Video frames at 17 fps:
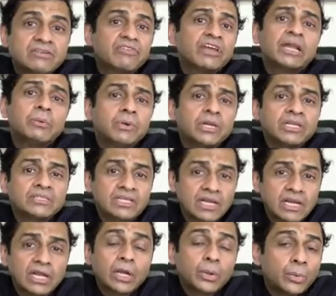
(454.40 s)
It's available
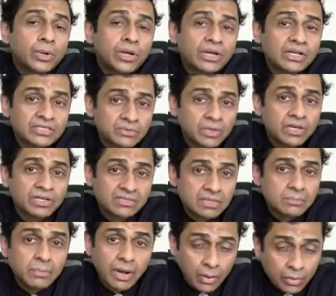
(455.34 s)
as a liquid as well
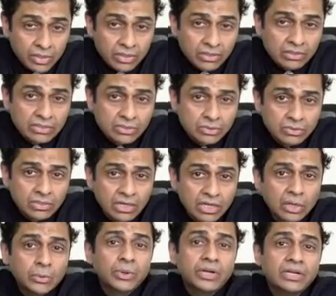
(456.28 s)
as a powder. So the
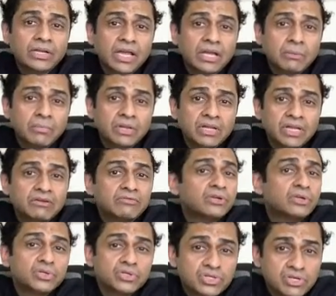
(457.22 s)
liquid can be
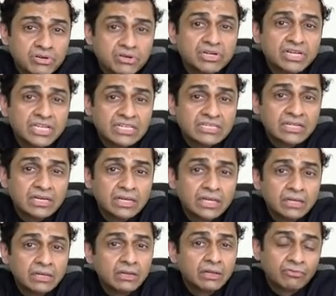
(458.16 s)
given to children
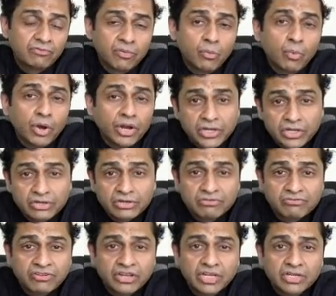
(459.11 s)
easily from 1
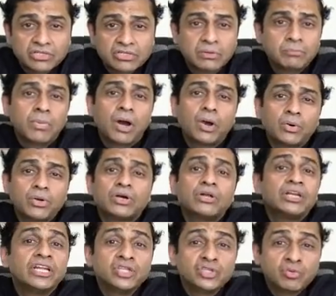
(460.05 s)
year of age. The
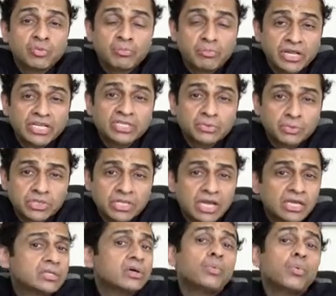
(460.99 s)
powder needs to be mixed
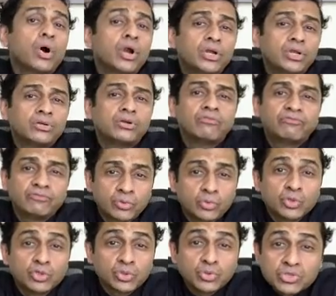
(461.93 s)
with either water or
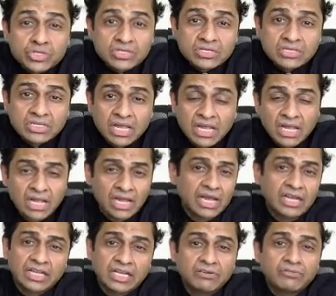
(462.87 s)
fruit juices
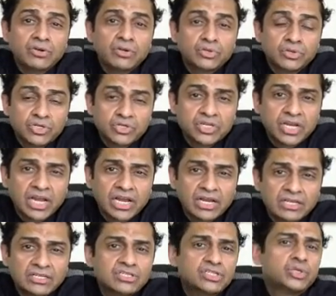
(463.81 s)
and given to the
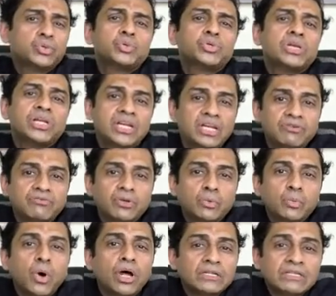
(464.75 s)
child. It's usually
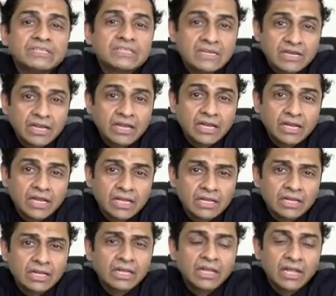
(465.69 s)
given once a day
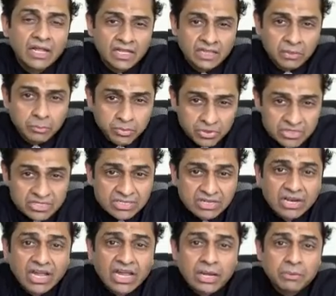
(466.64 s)
in the
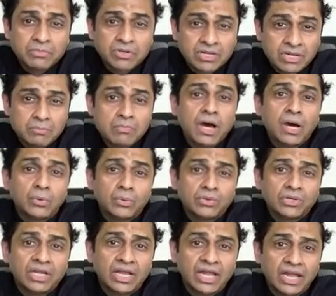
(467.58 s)
prescribed
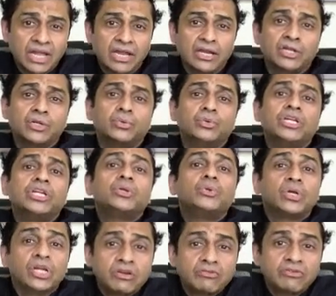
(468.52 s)
amount, and you
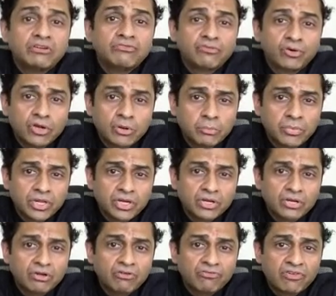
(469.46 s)
need to give it for a
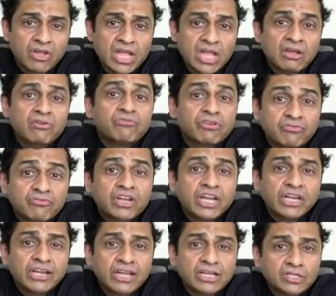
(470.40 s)
period of
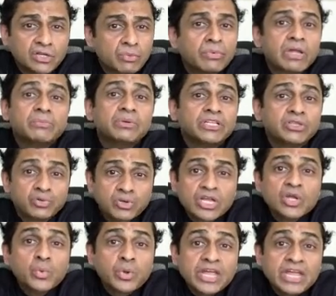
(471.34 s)
15 days or maybe
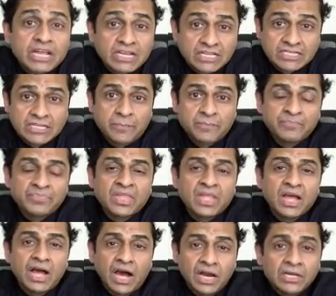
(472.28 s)
3 weeks
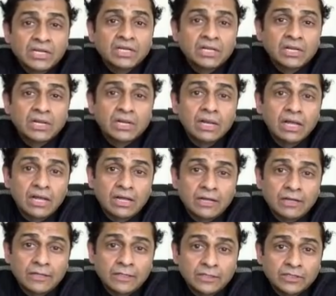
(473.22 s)
until
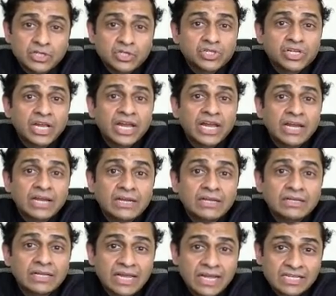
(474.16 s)
the
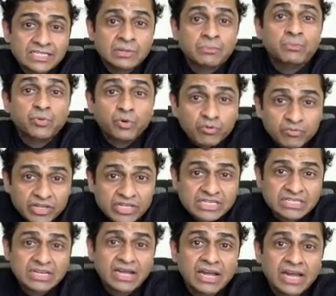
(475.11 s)
child has improved
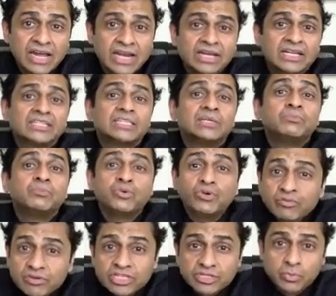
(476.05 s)
his diet, has
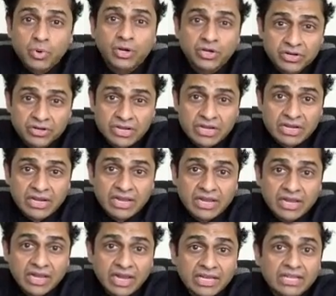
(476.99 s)
improved his water
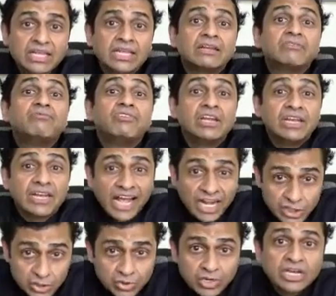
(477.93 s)
intake, and then will
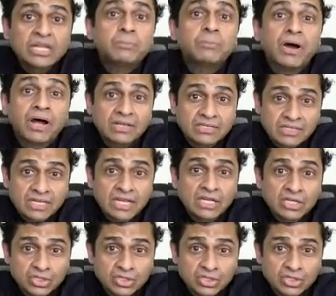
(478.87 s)
naturally pass